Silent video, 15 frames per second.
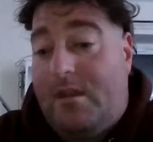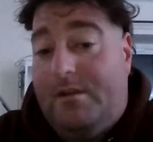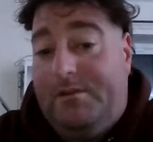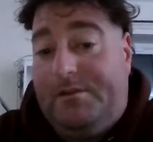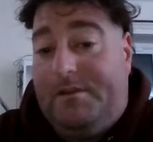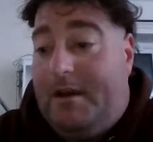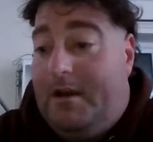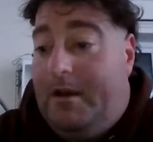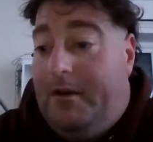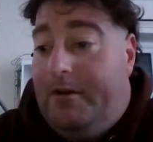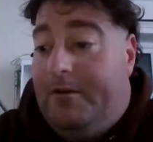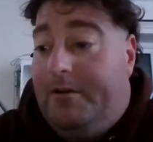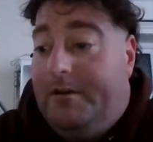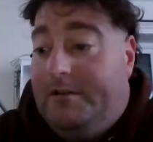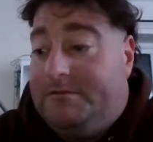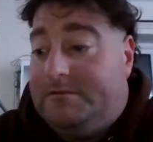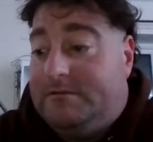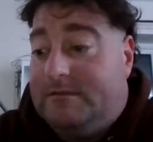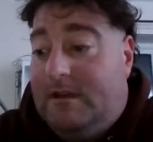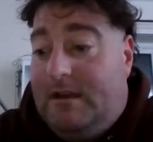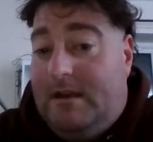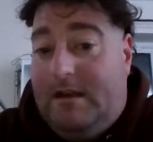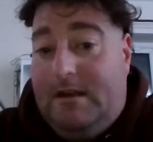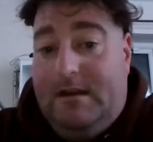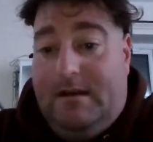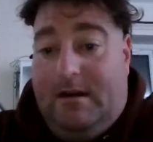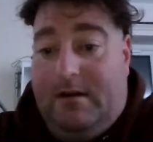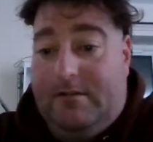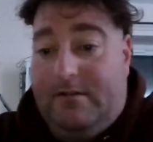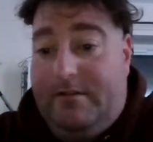So
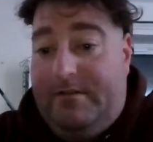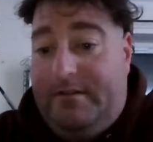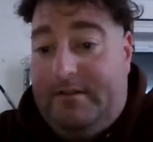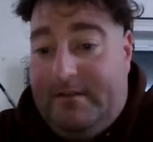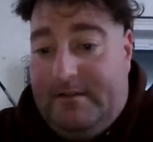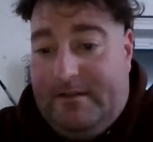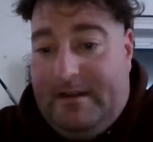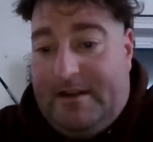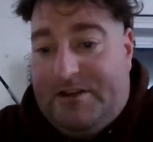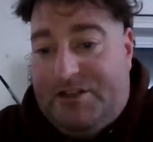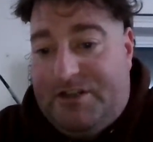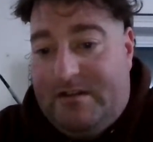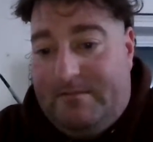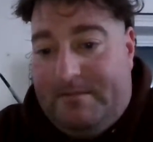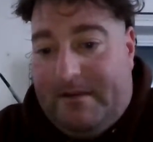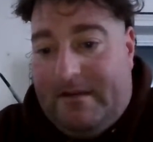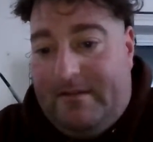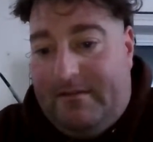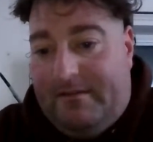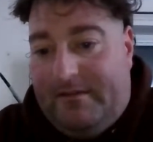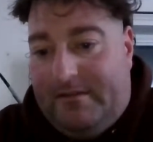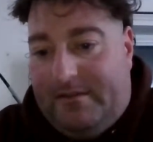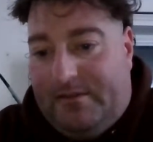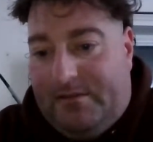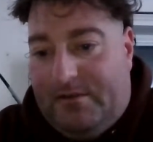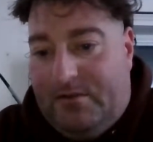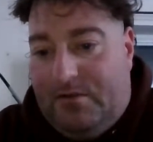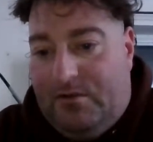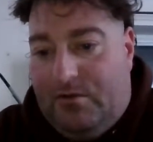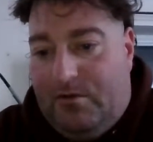I'm going next year. I'll be going
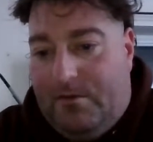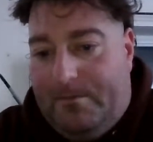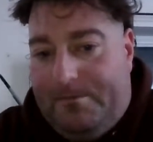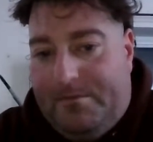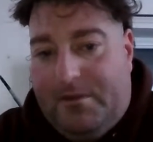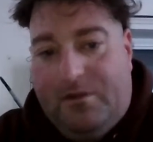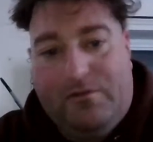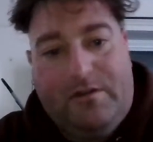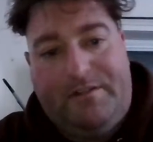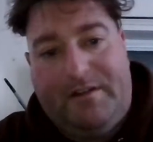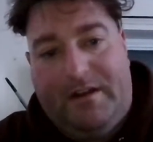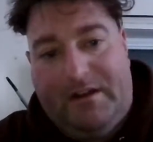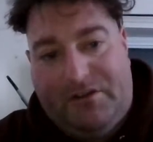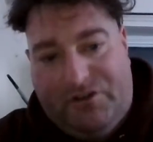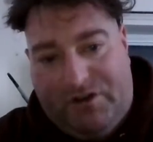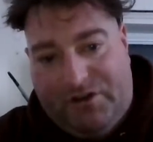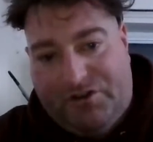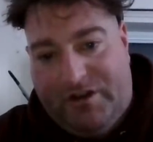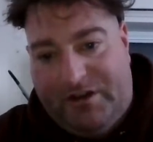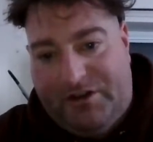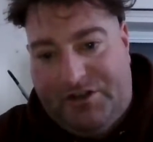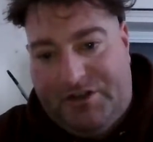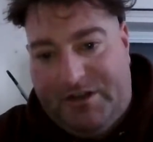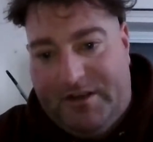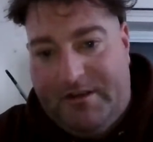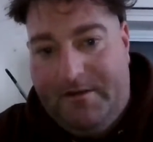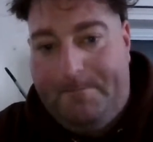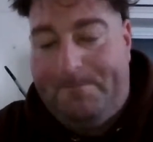to the Great Electric Train Show.